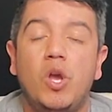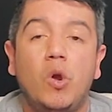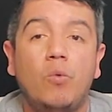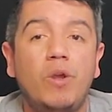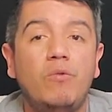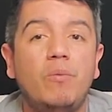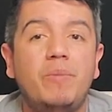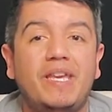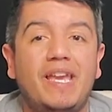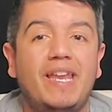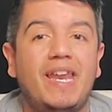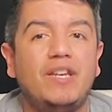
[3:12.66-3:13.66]
We will
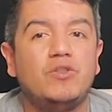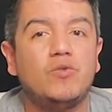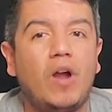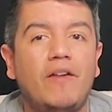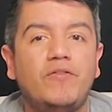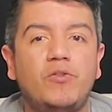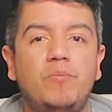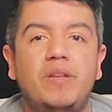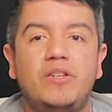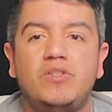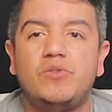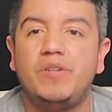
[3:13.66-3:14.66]
begin a drive-through
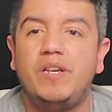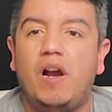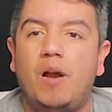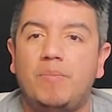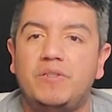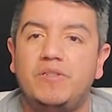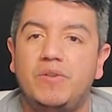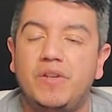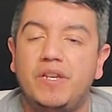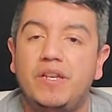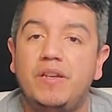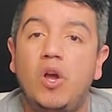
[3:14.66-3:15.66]
ministry
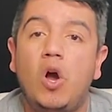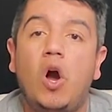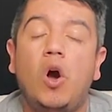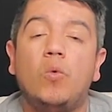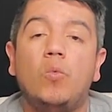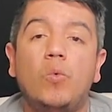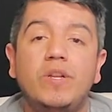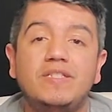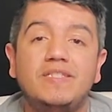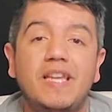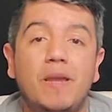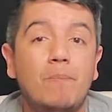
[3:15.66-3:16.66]
opportunity on
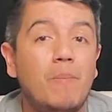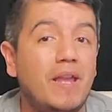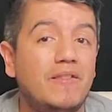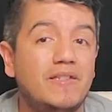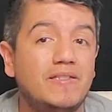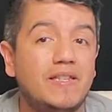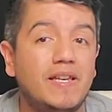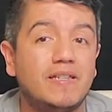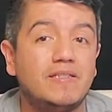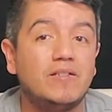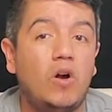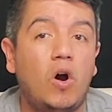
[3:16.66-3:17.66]
Wednesday, May the
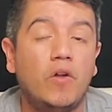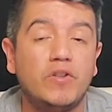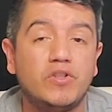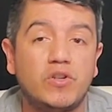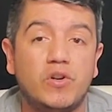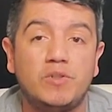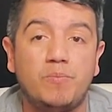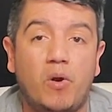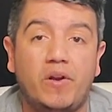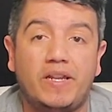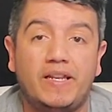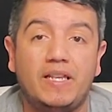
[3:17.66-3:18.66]
6th, on the church
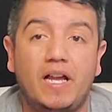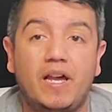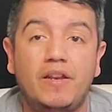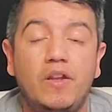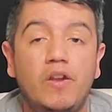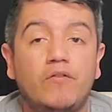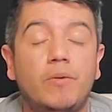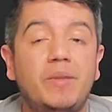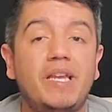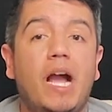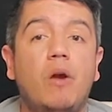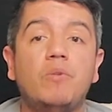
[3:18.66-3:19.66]
parking lot from
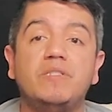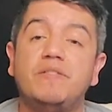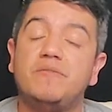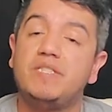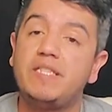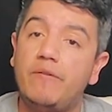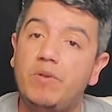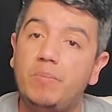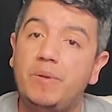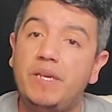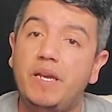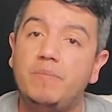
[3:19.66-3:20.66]
the hours of
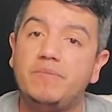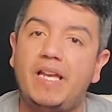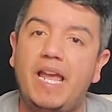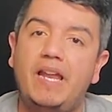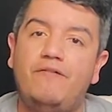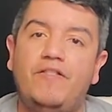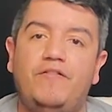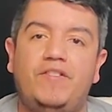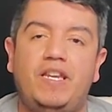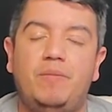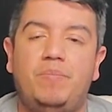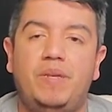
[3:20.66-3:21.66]
7 p.m. to
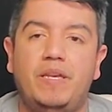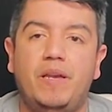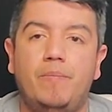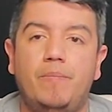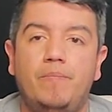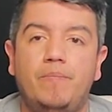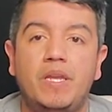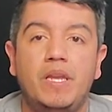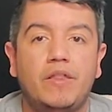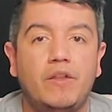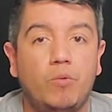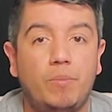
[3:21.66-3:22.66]
8:15 p.m.
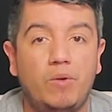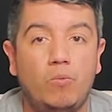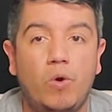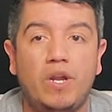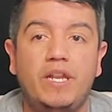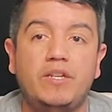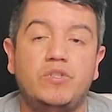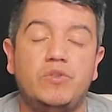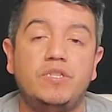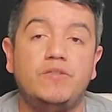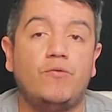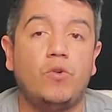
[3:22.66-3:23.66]
There will be one
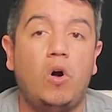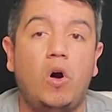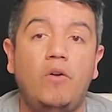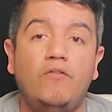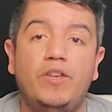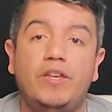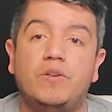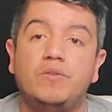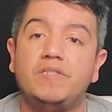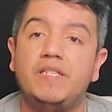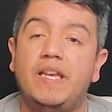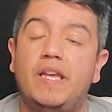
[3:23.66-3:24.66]
entrance for all
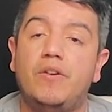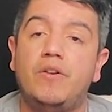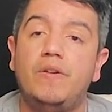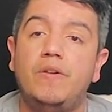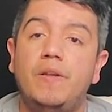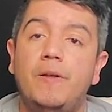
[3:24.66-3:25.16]
vehicles to enter.